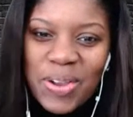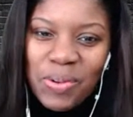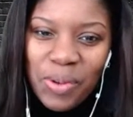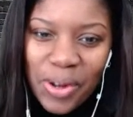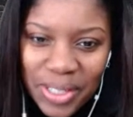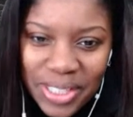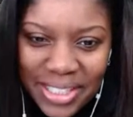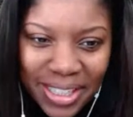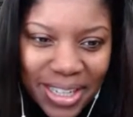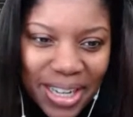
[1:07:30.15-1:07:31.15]
Where is
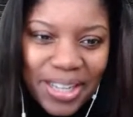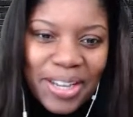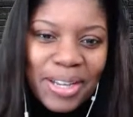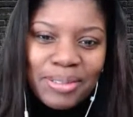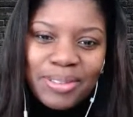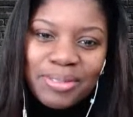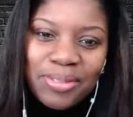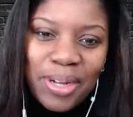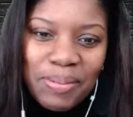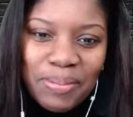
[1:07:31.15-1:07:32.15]
that icon
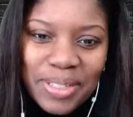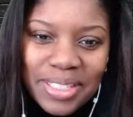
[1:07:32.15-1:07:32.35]
from?